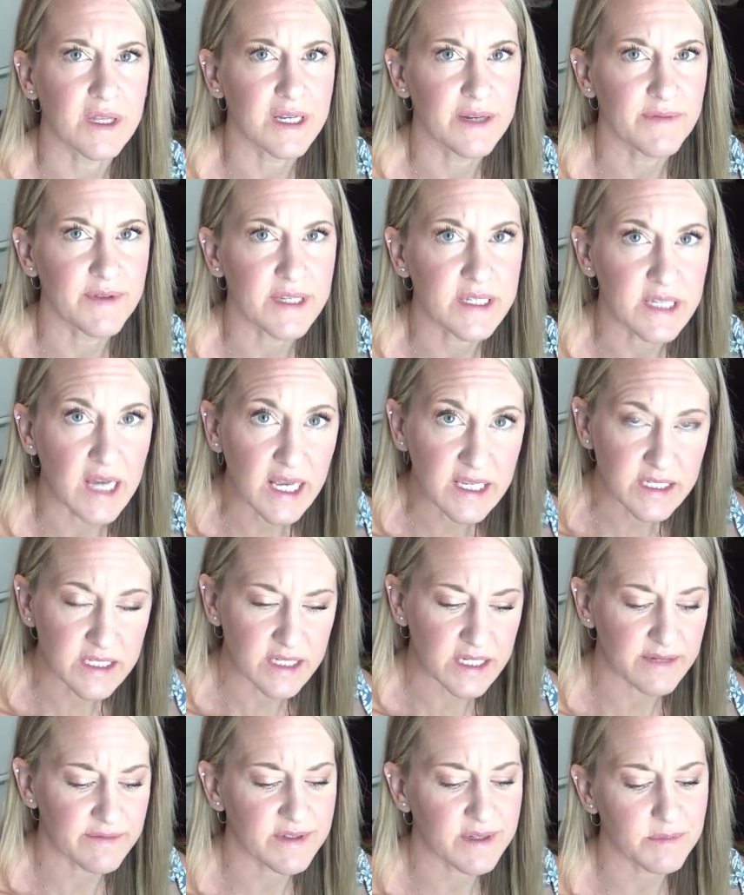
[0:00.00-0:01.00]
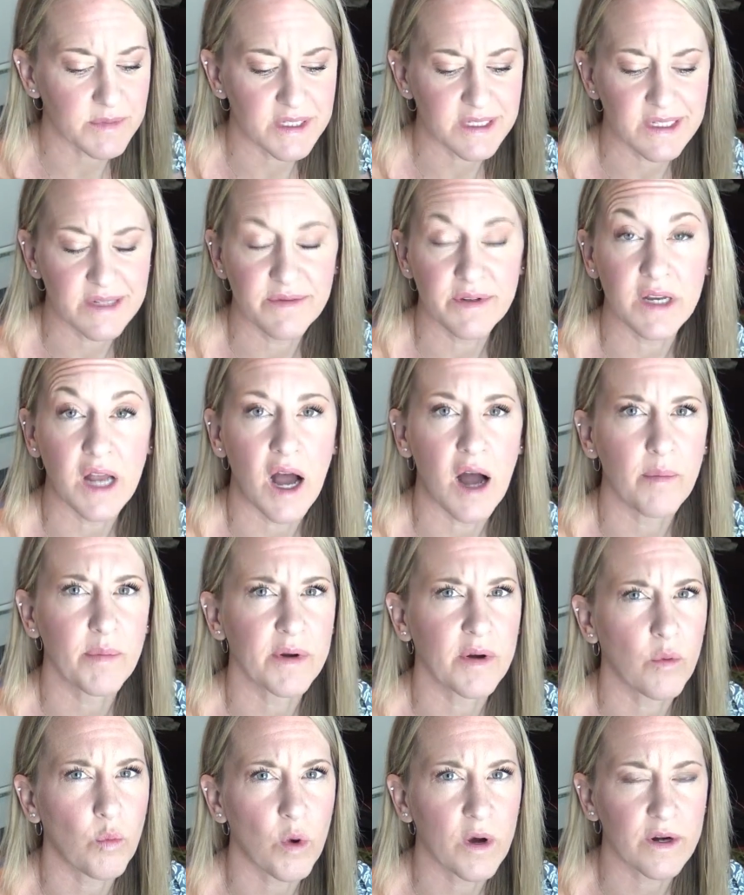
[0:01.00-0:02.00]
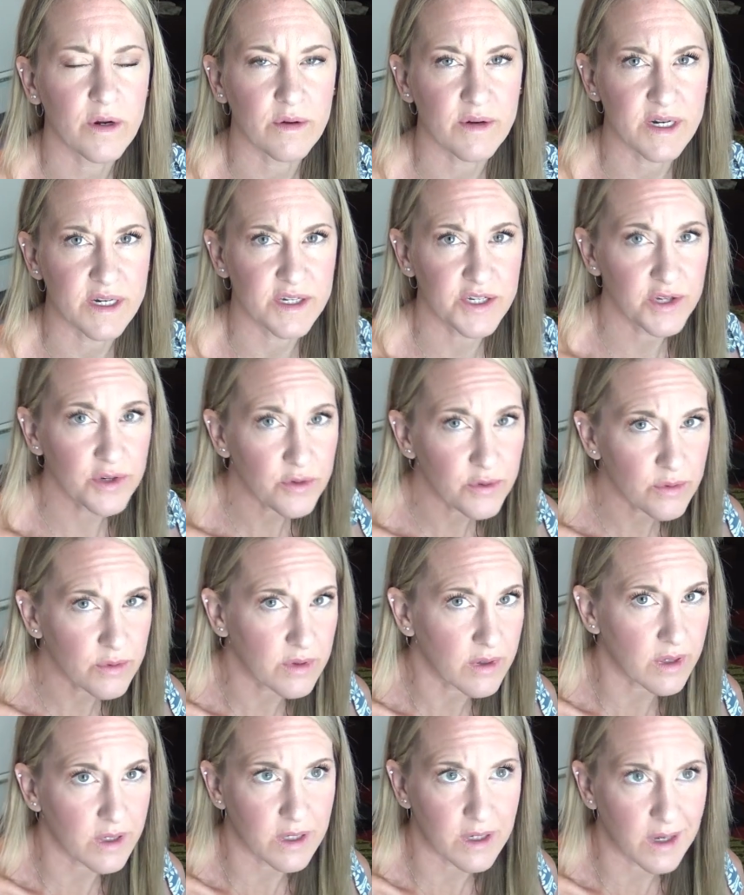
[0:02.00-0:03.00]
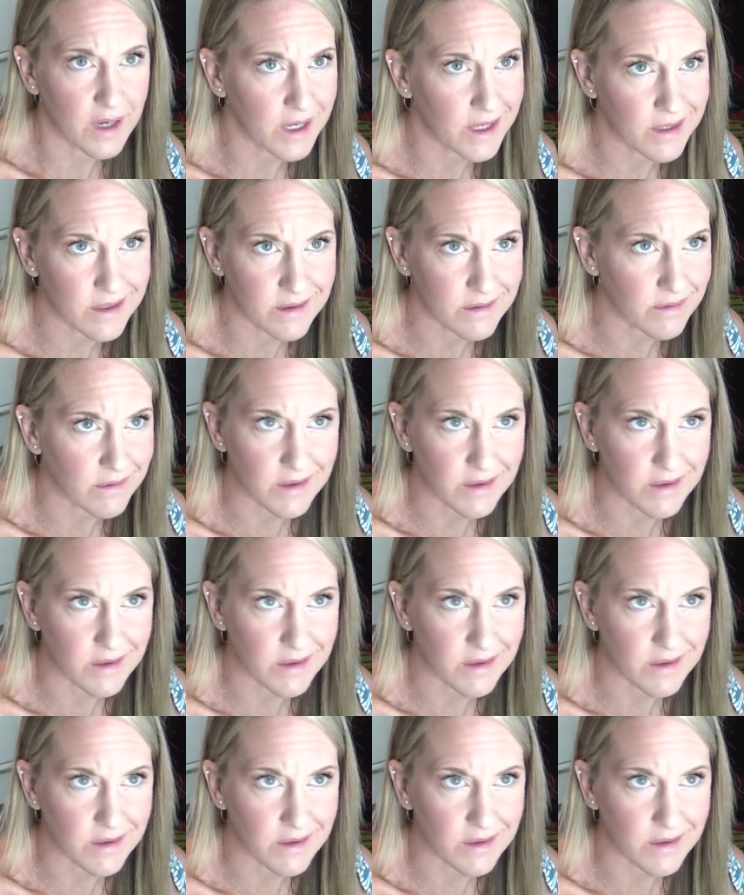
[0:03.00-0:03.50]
And if it doesn't, if something's even up at a 1 or a 2 or a 9